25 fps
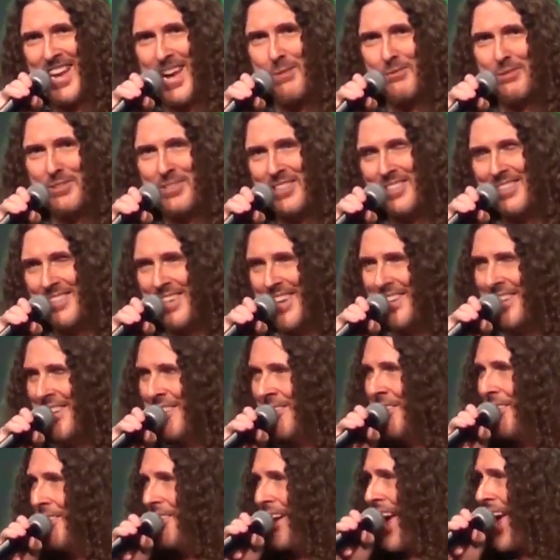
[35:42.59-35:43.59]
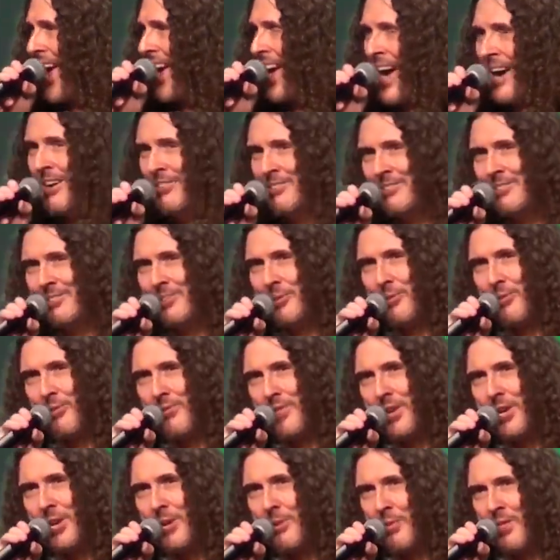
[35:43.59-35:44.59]
able to, like, you know, hang out and do the
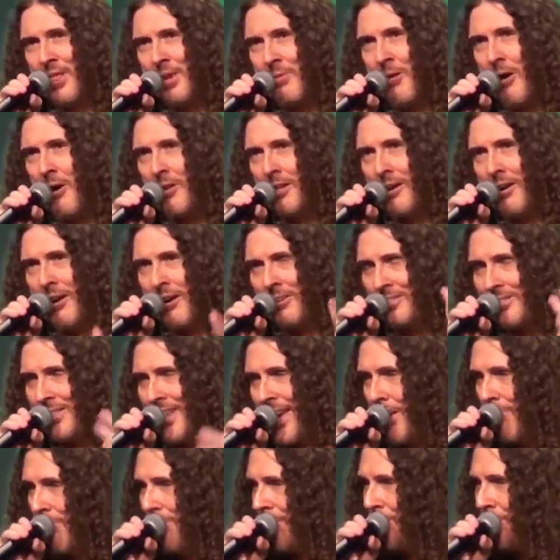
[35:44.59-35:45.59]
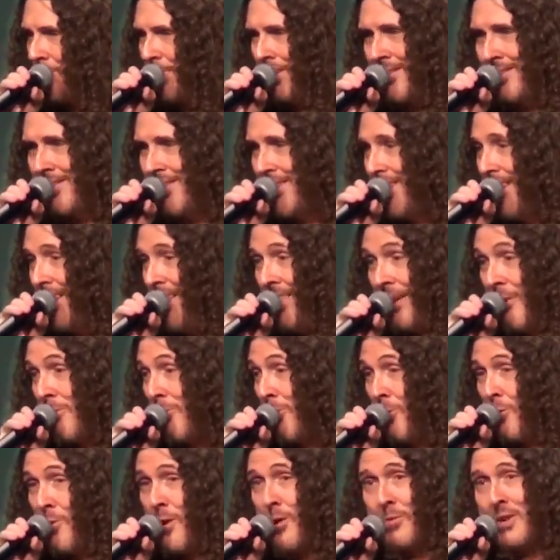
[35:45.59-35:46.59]
video with them all, all day, but we, they
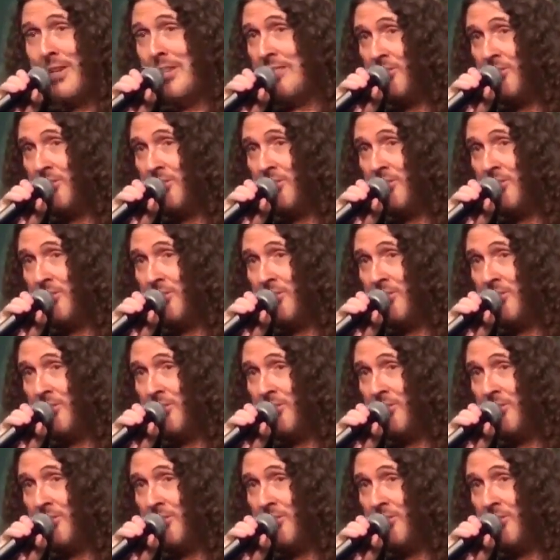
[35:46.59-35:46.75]
were quick.